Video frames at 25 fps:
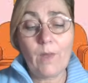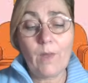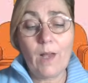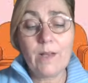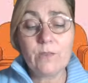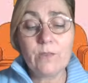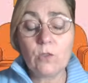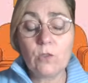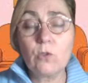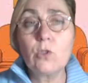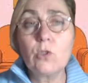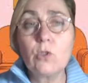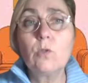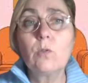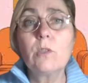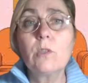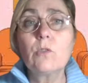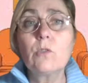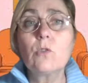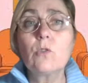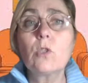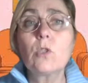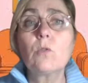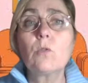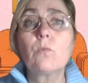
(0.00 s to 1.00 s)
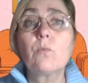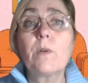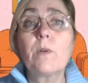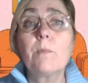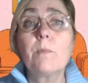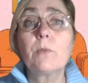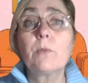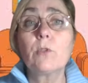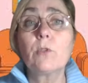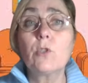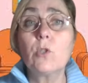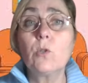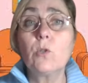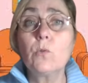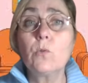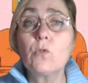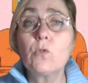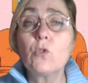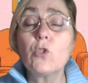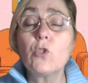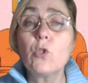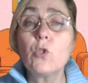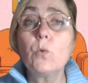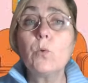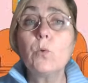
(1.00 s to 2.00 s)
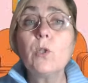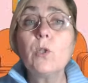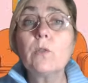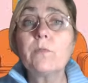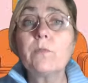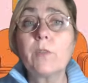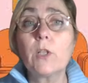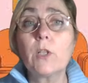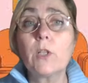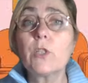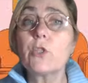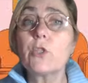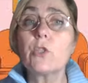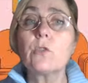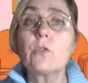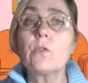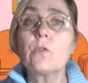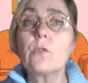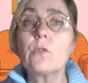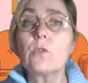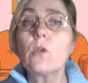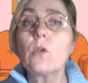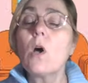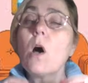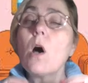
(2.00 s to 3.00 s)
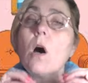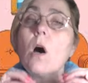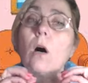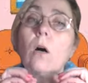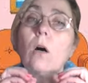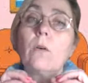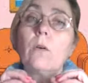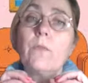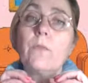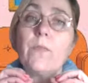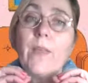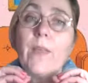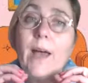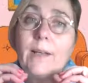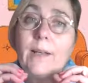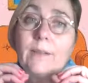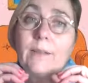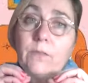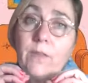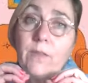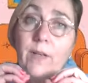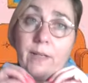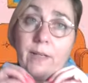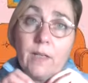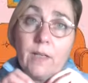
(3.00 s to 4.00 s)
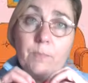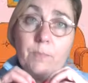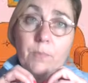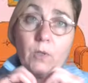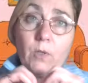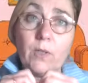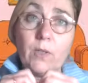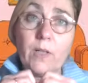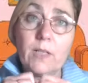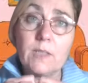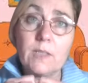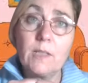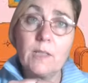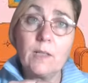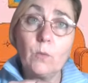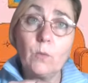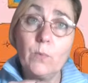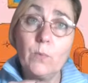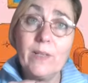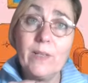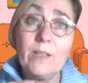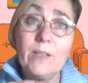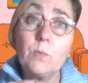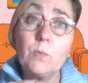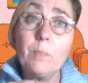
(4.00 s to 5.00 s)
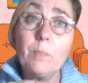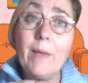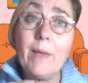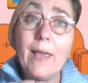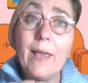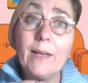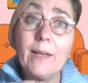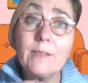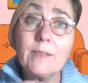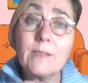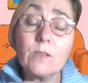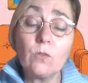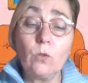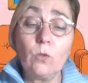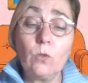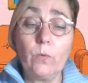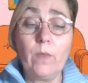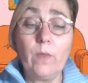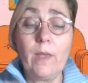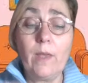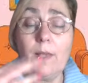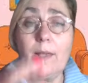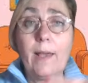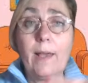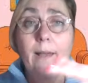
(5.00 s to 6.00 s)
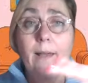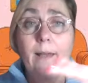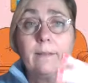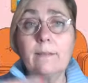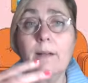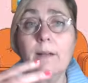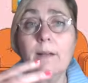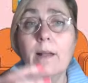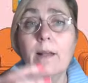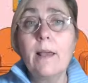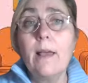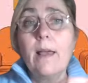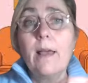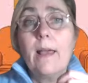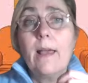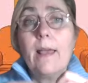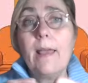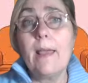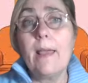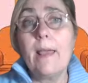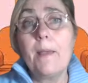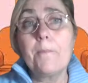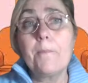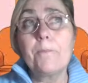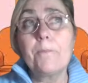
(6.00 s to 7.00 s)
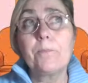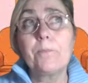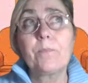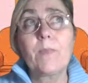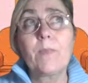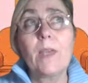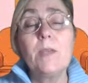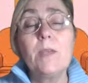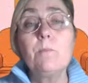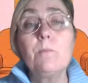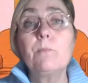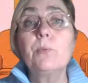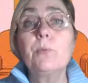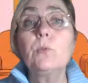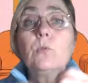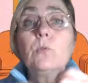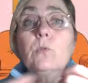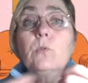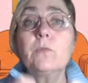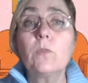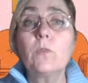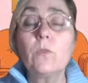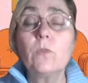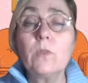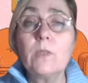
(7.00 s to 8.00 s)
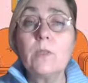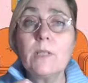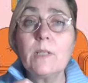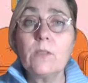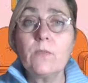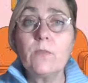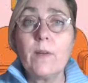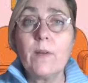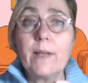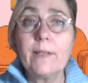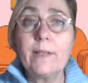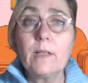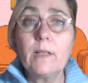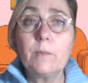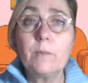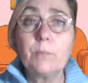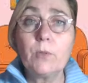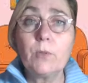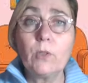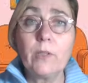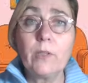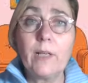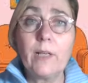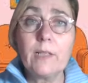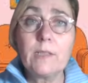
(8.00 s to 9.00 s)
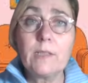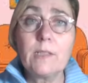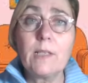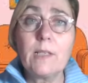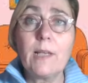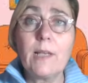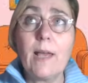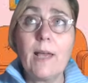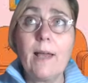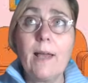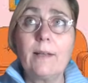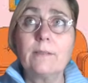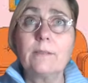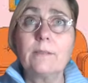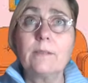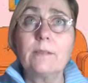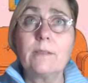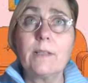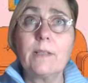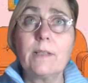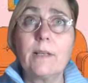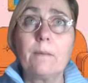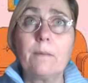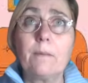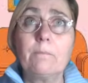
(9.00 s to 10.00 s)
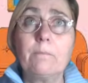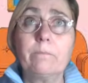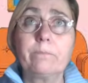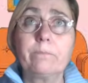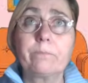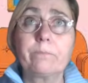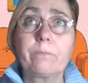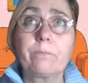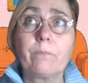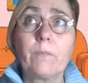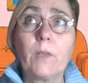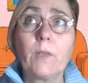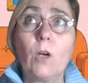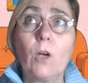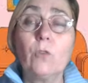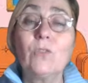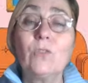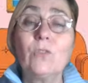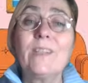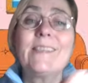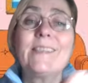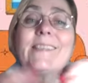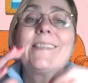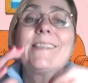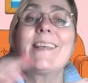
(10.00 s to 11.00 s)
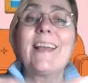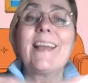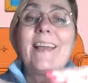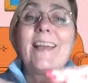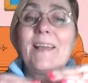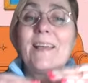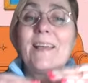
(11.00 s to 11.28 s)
ask students to reproduce junior versions of that final product that we expect, so they can improve on this final product and on this